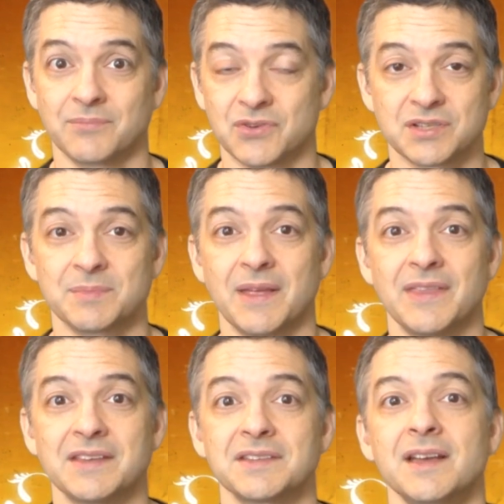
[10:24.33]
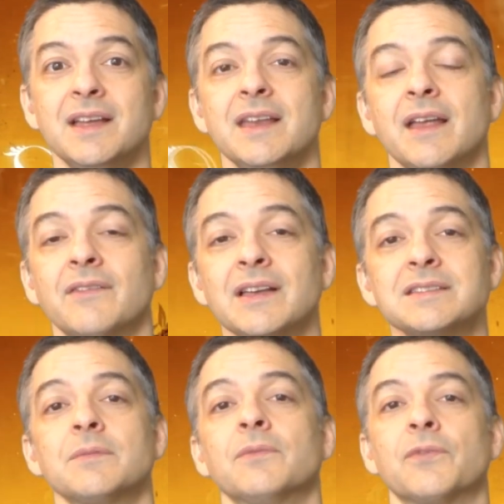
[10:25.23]
Trust me on this. Now, I've got
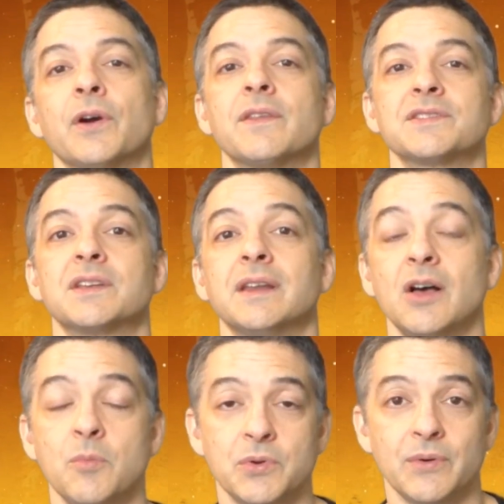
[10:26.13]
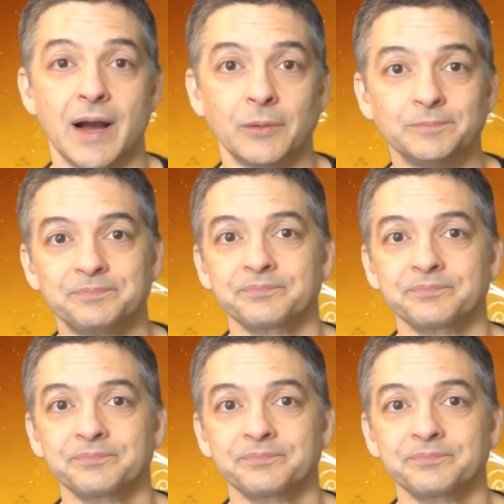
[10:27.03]
something for you that's going to help you out.